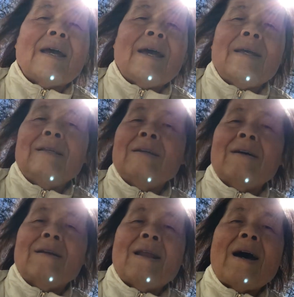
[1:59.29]
and
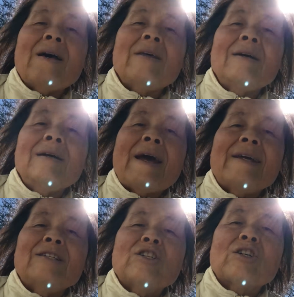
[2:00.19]
another
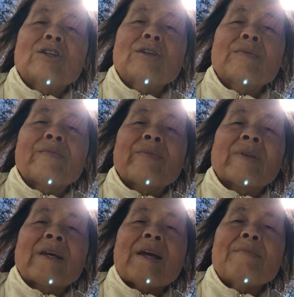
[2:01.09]
angel
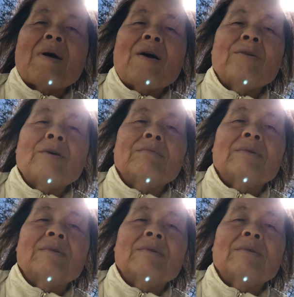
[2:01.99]
came out of